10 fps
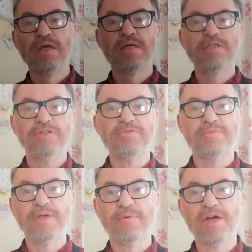So,
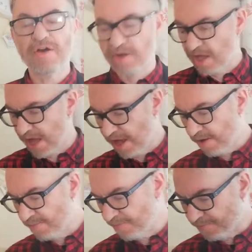there we are.
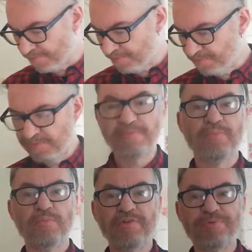
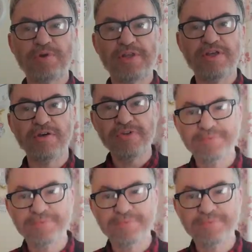We've put it in the oven.